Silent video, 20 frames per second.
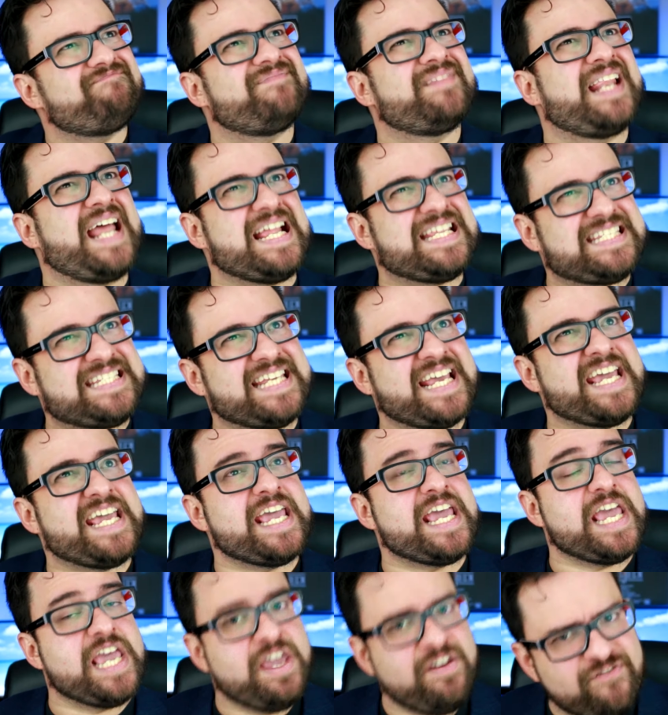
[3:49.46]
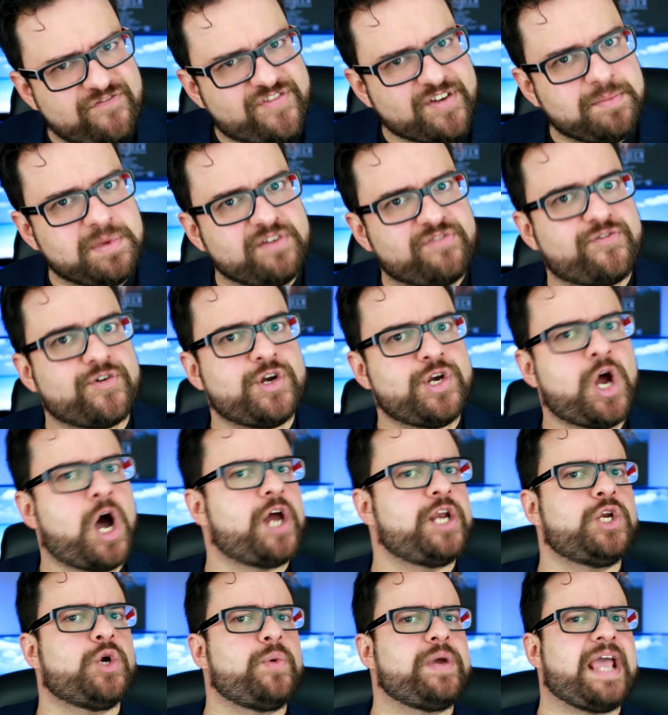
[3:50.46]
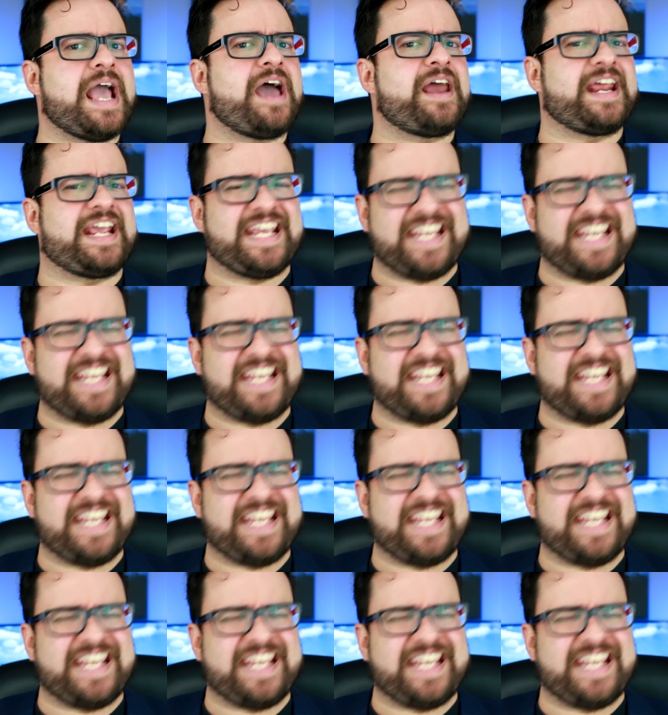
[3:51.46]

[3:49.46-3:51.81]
let's say, infamy for not knowing how to